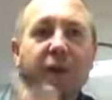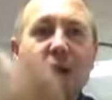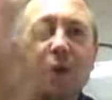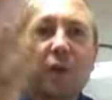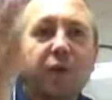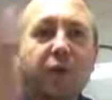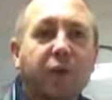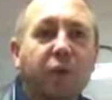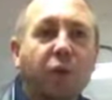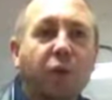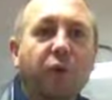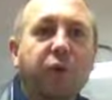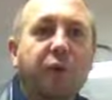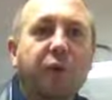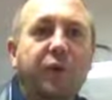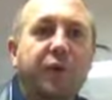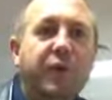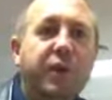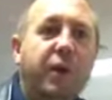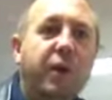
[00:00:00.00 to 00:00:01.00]
I record the
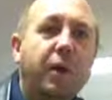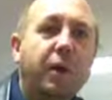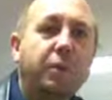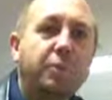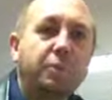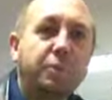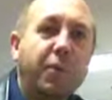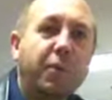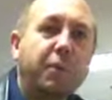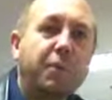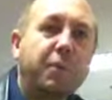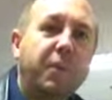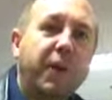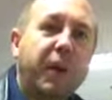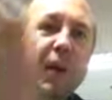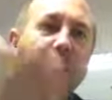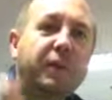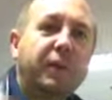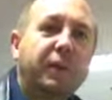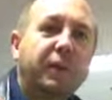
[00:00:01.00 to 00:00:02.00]
video, boom,
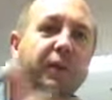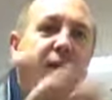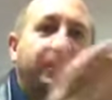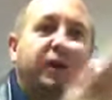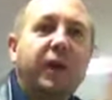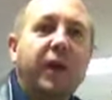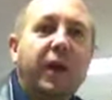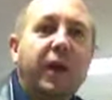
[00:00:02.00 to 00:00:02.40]
edit it